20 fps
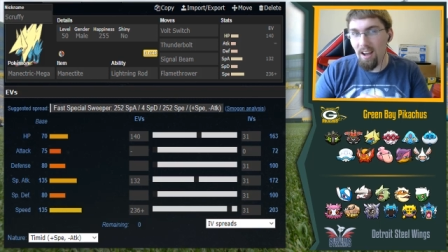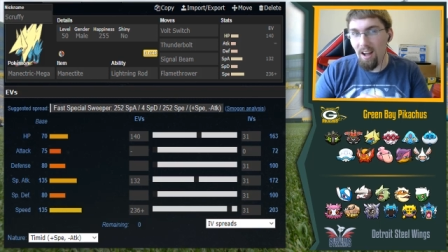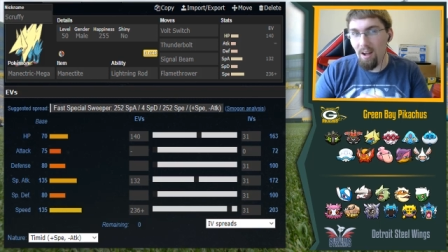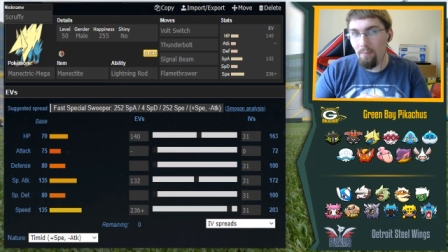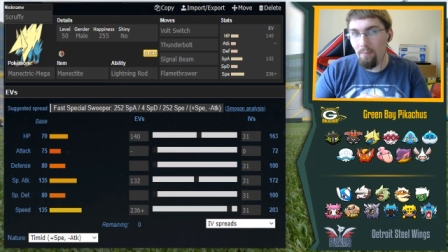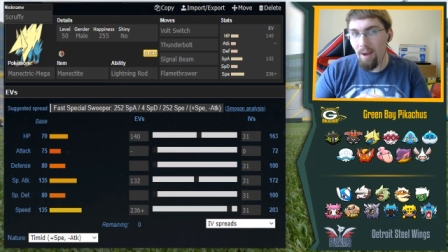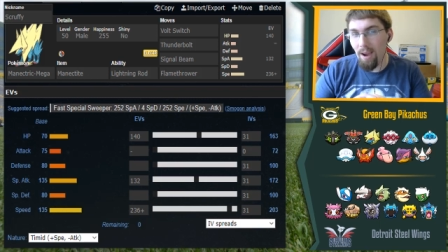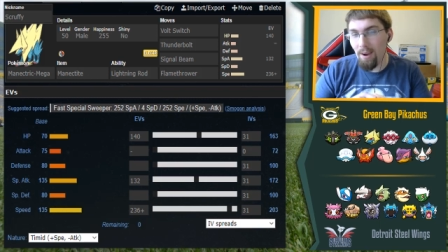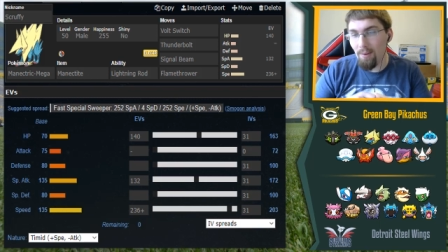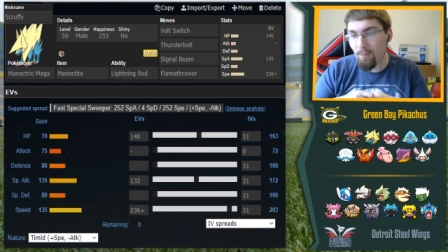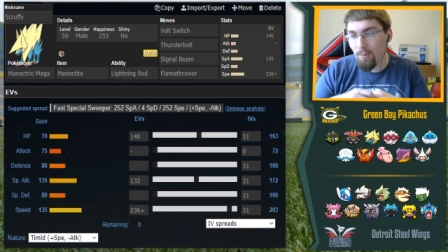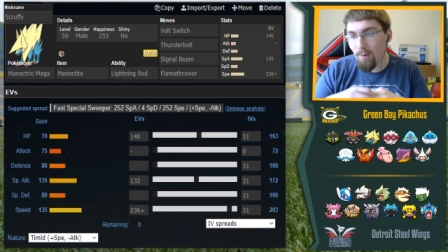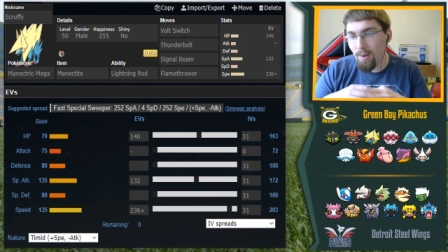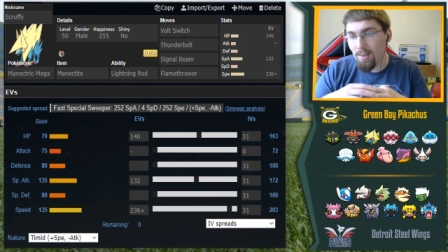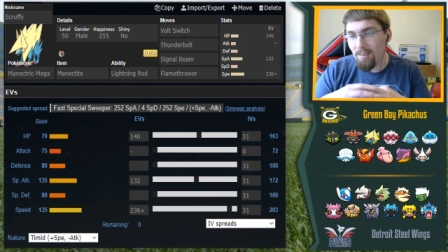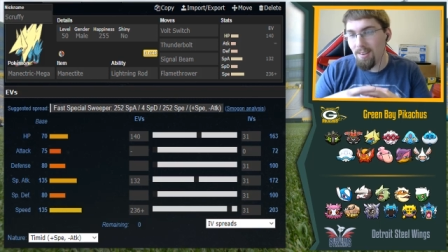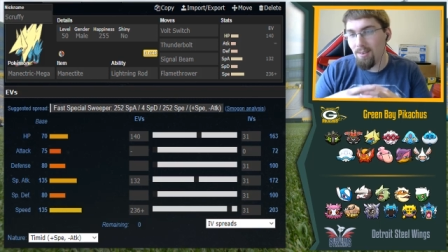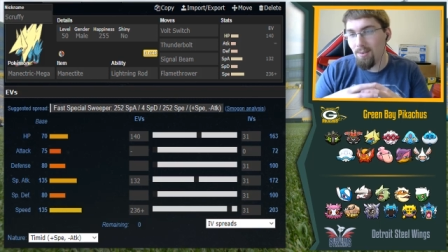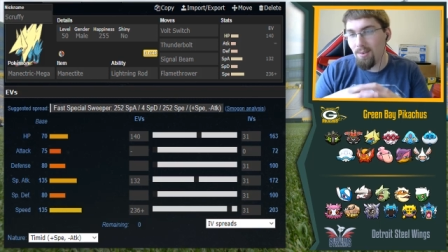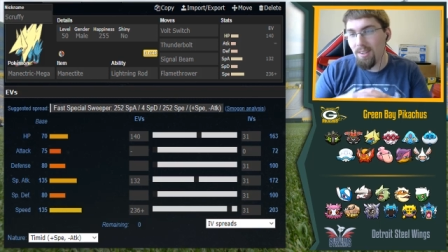Um, I
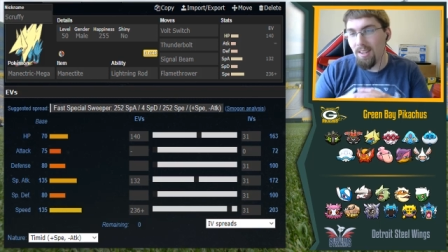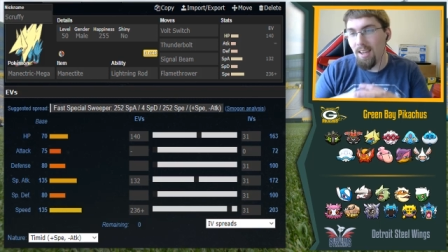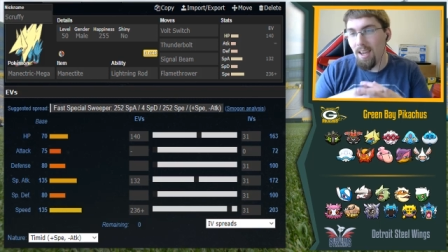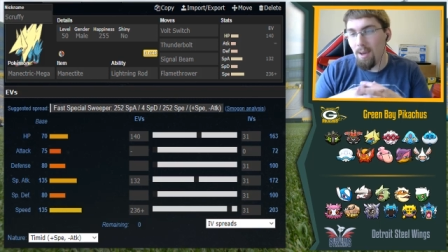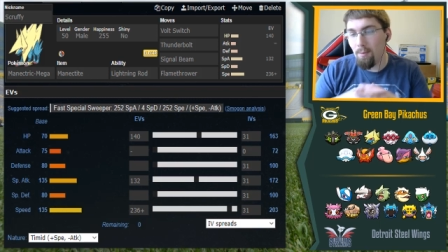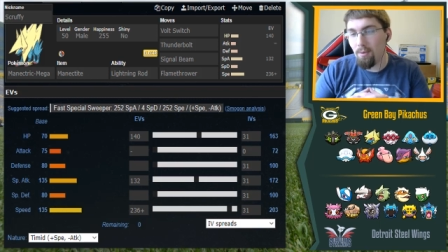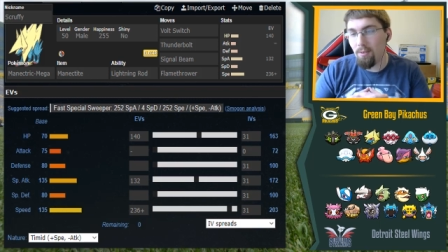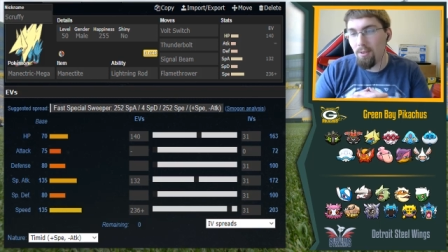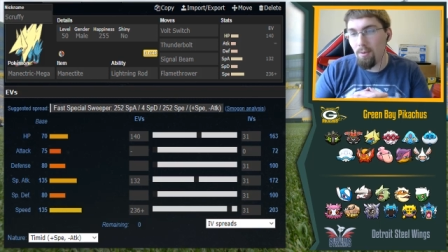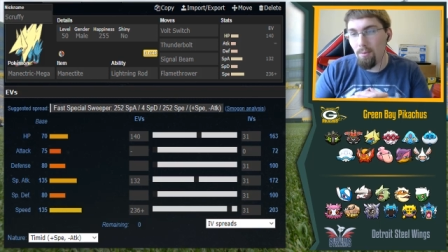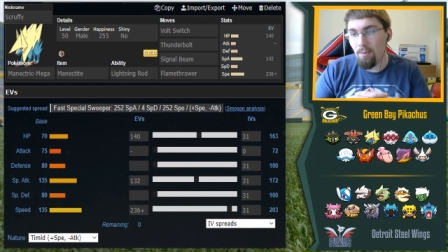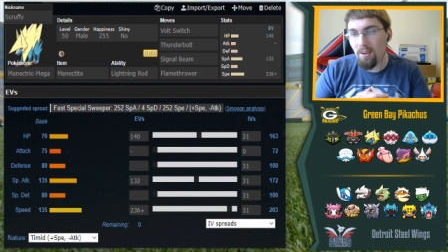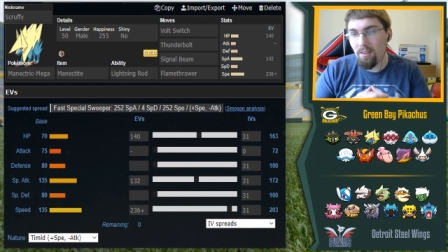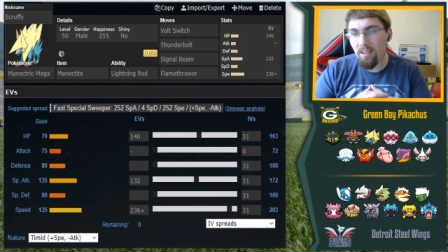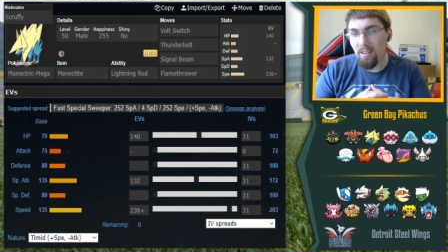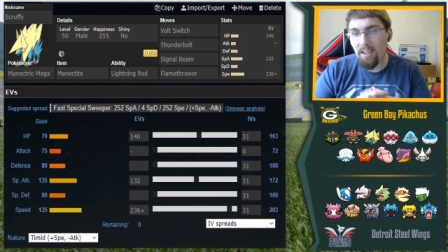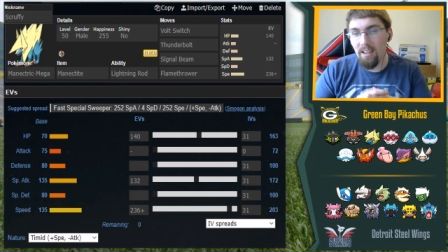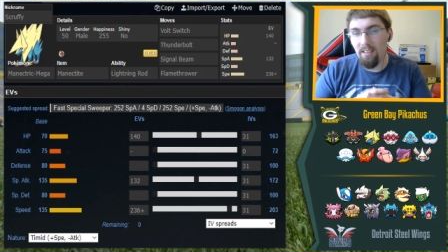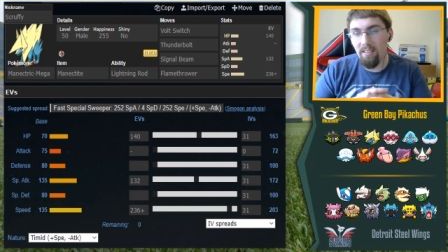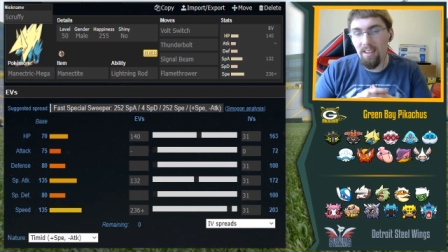wasn't really able to bring
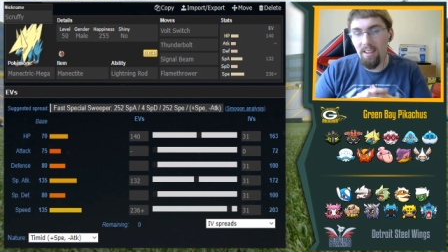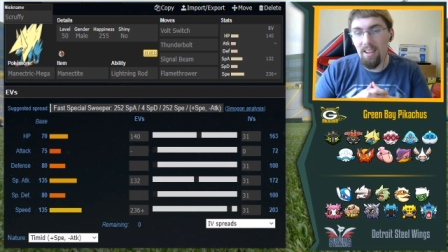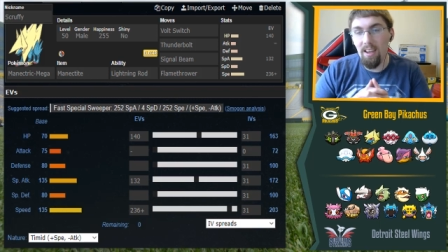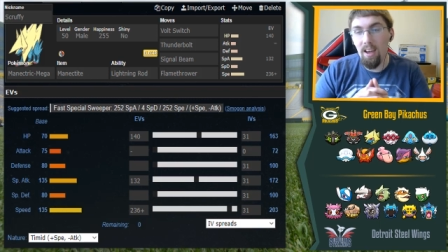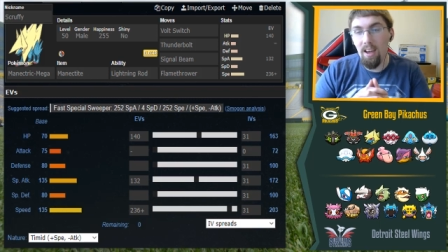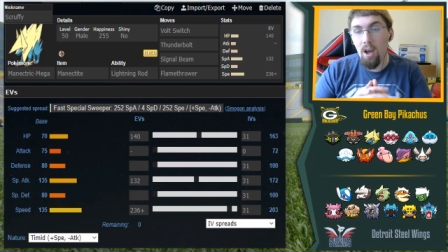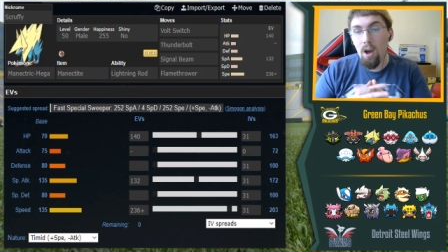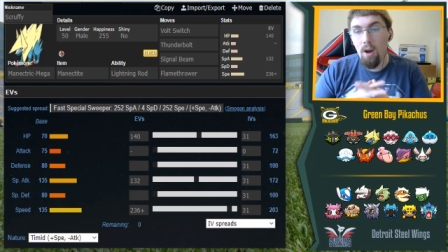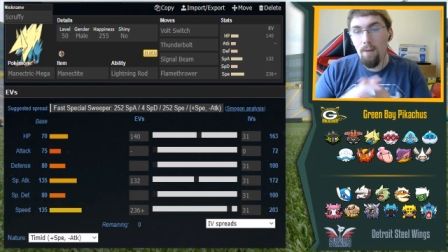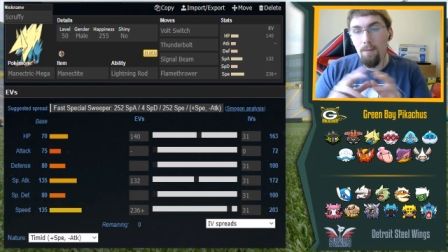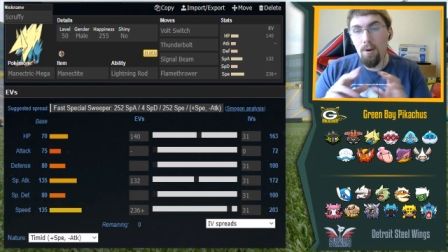Lickilicky.